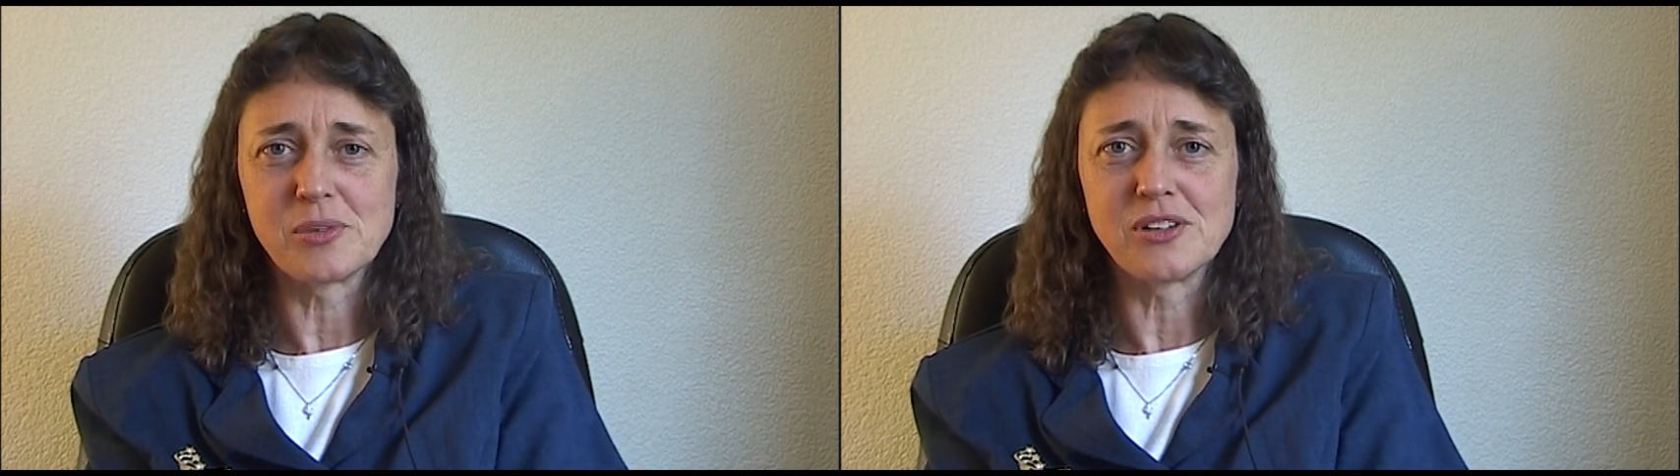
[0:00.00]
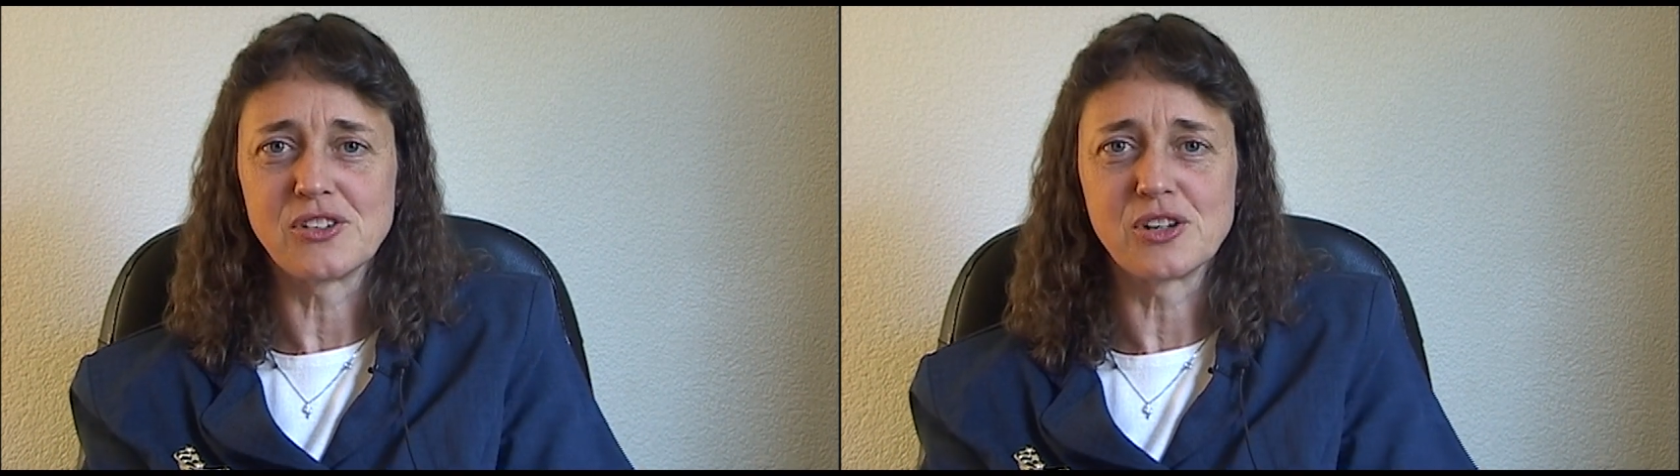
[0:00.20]

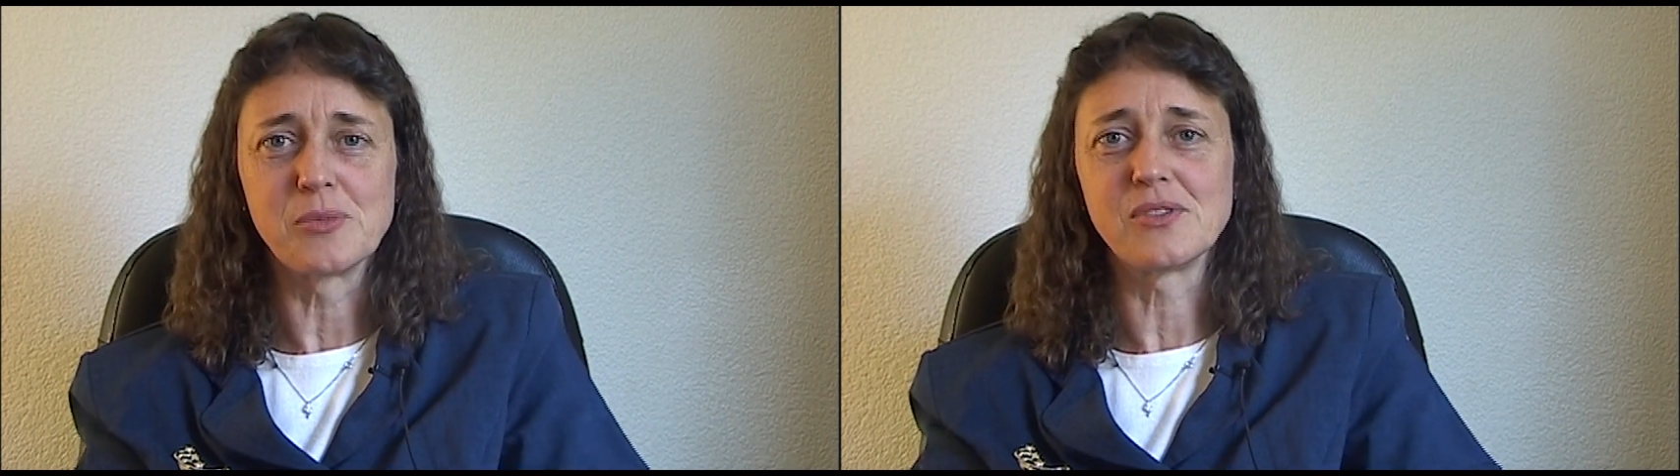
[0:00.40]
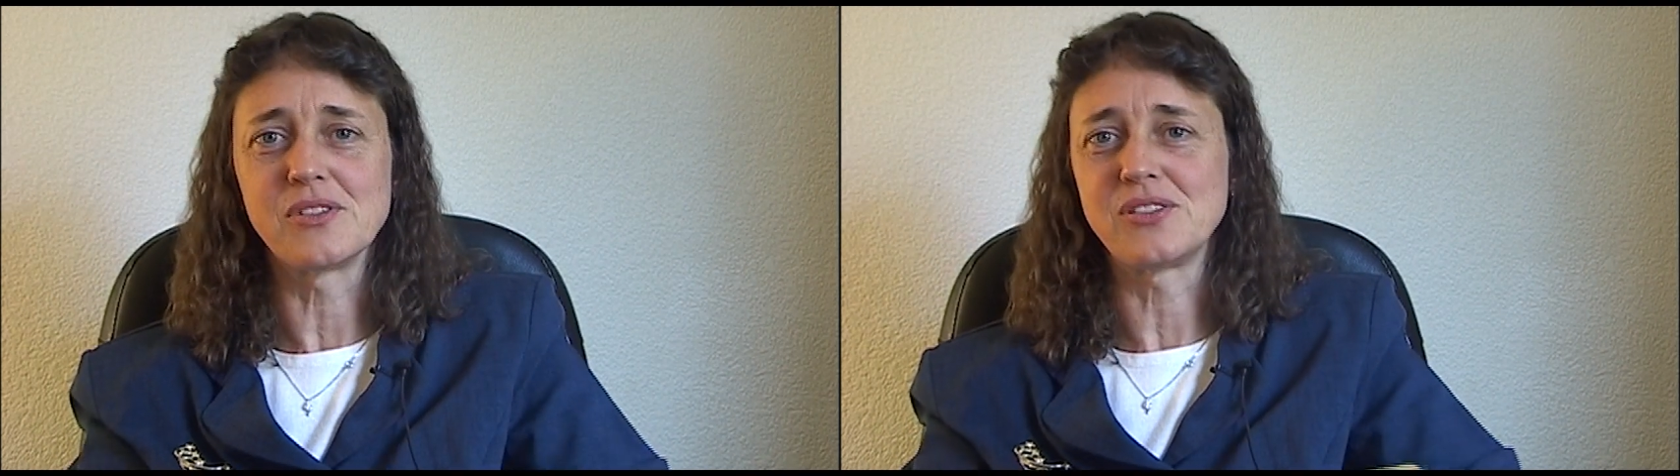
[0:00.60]
but in
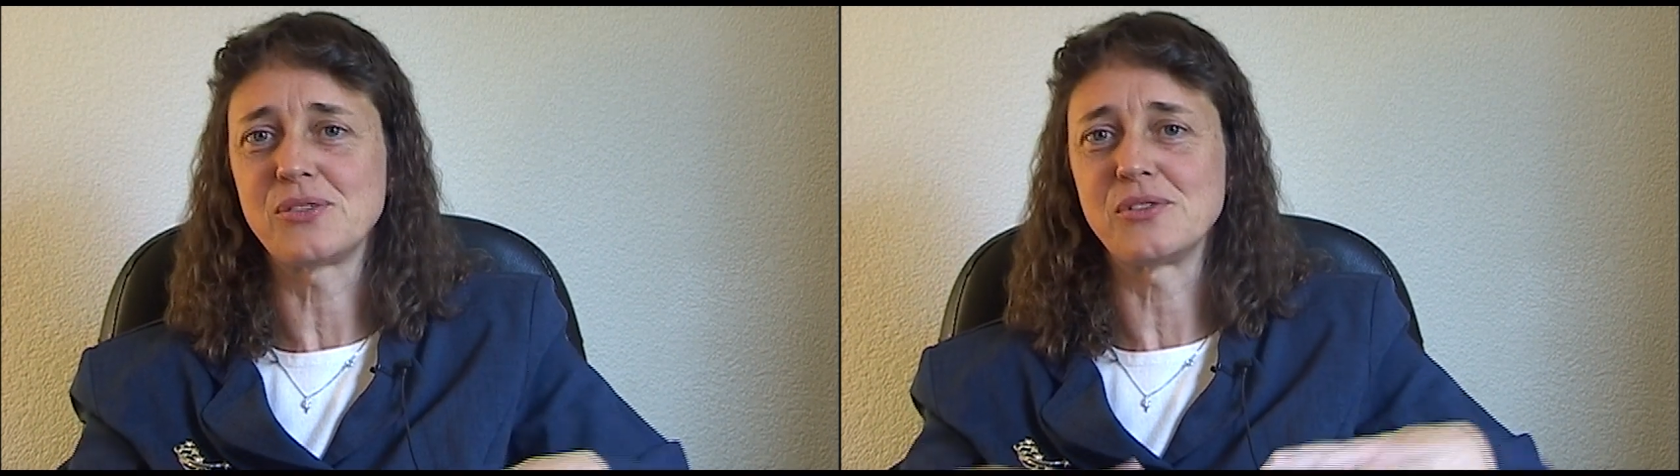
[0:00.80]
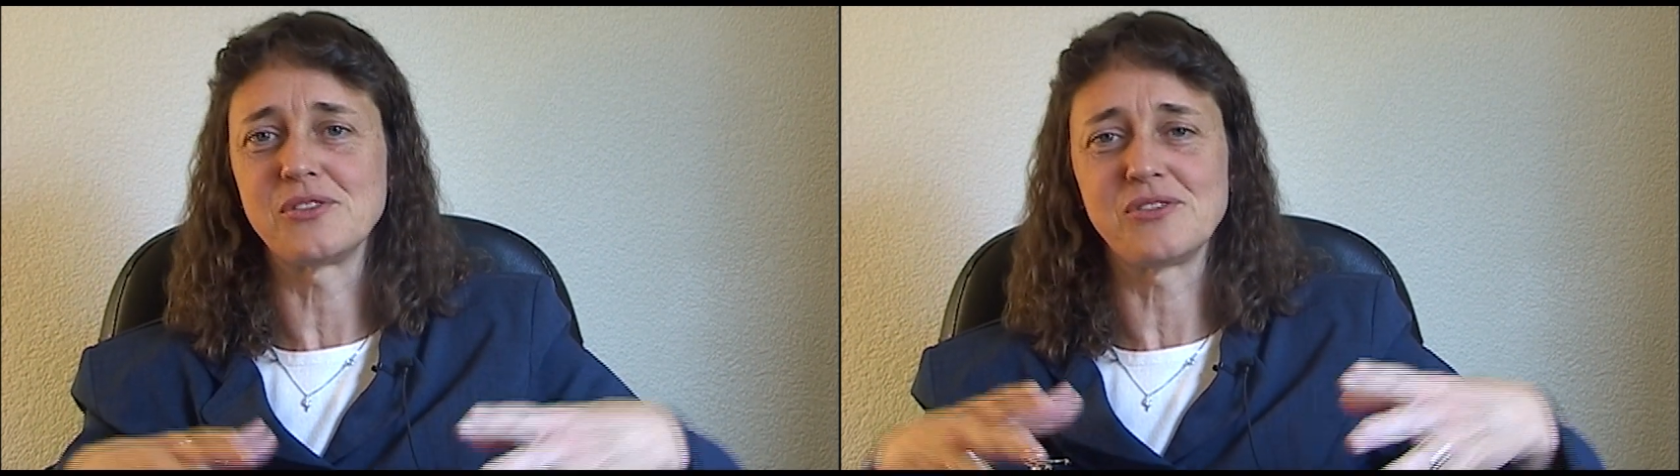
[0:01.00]
terms of the
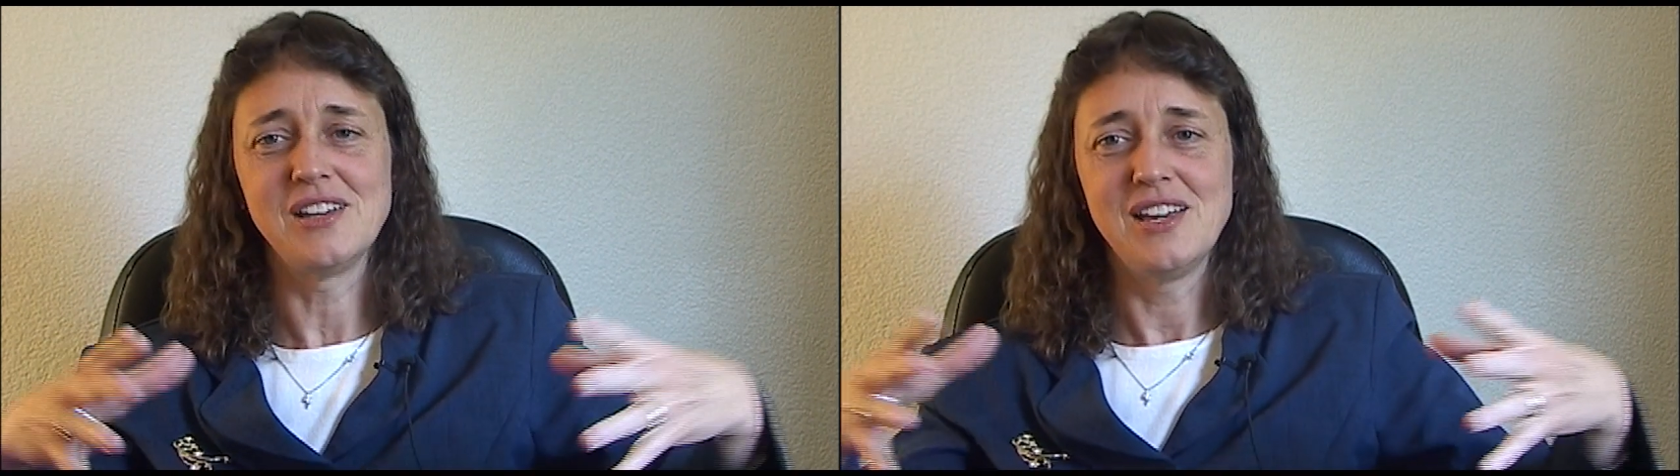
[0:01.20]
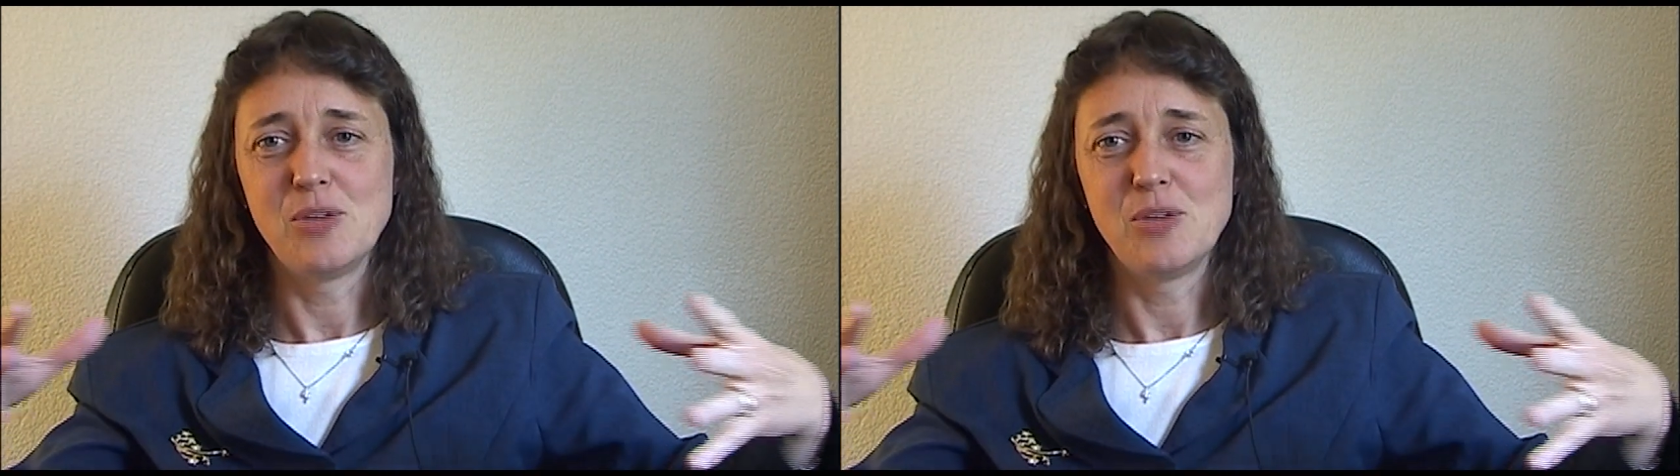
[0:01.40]
sort of